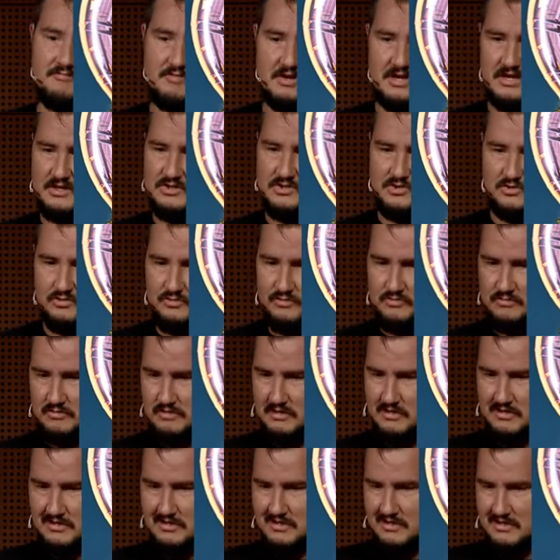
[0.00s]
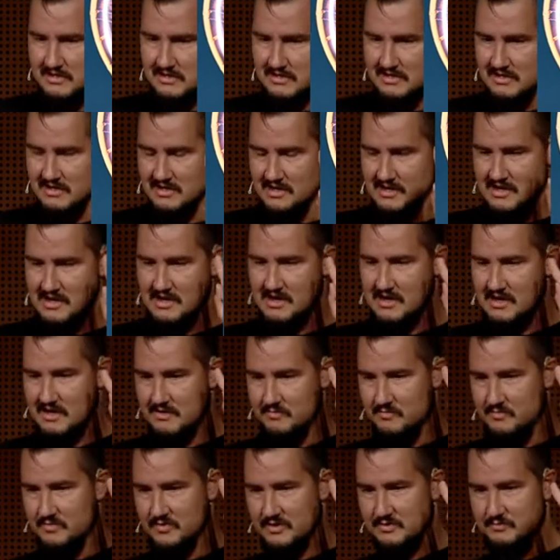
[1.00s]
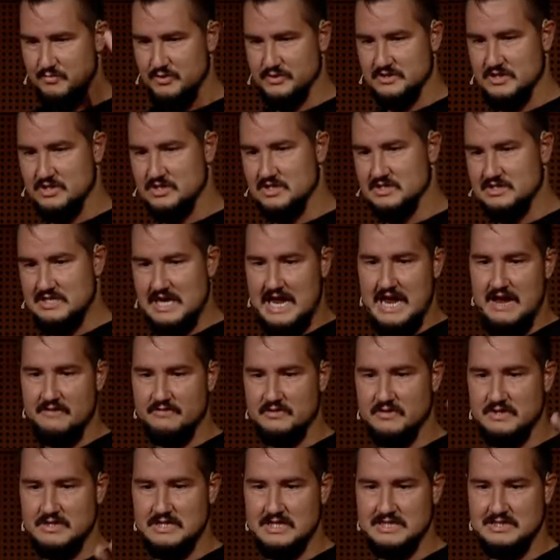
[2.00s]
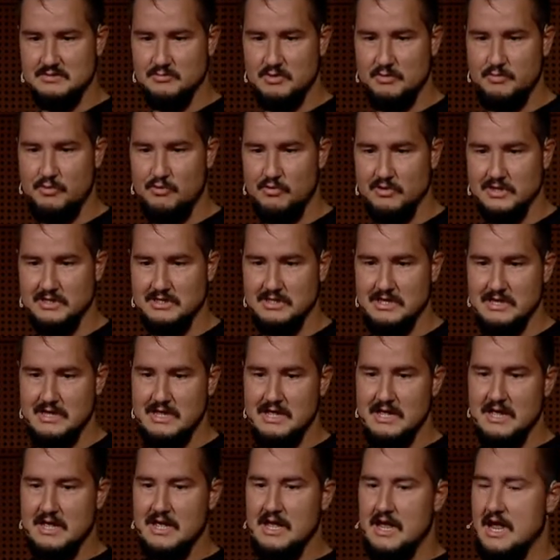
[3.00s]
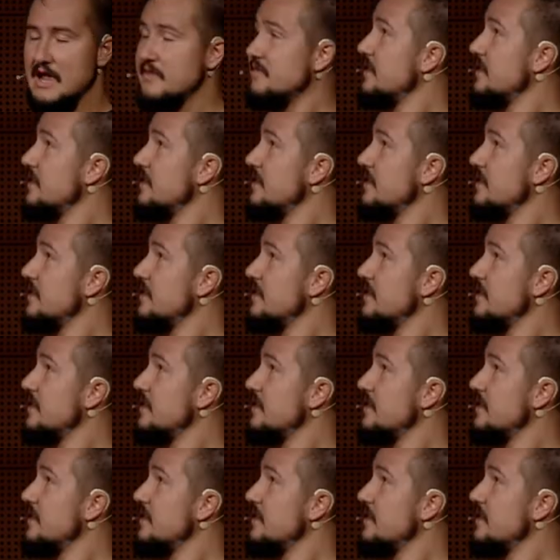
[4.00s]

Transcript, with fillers: me two positions after the decimal point. And